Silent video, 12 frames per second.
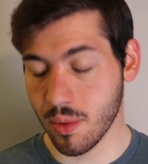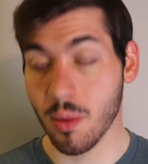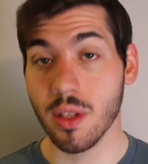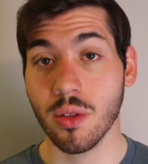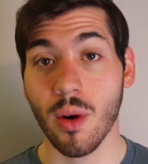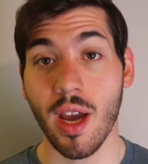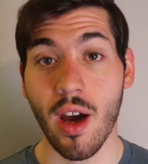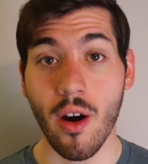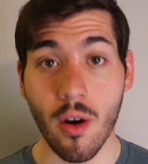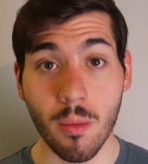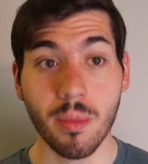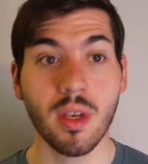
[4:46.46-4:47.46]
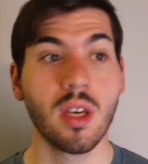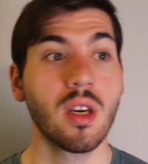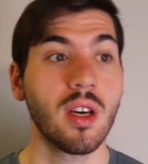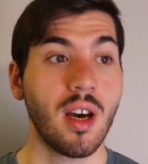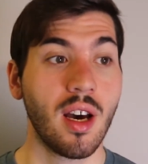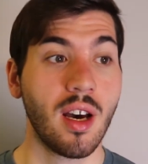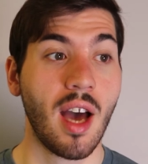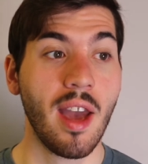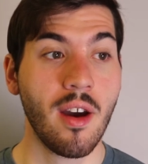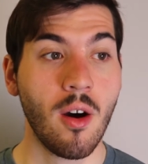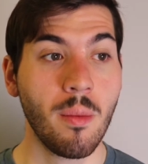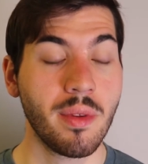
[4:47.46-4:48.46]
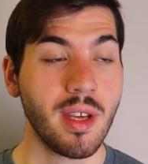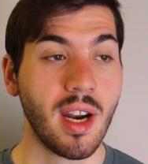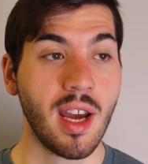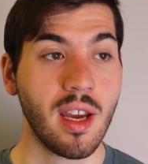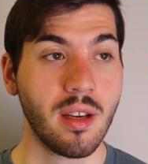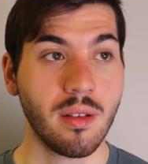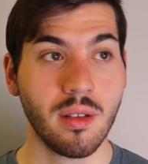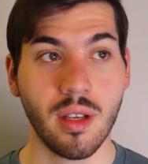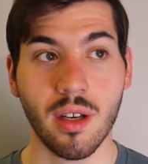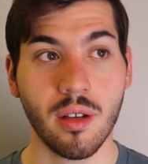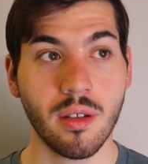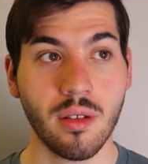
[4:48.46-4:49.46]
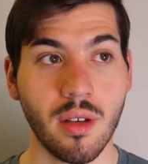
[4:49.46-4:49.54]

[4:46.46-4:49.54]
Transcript: Well, what do I hope? I hope that I, you know,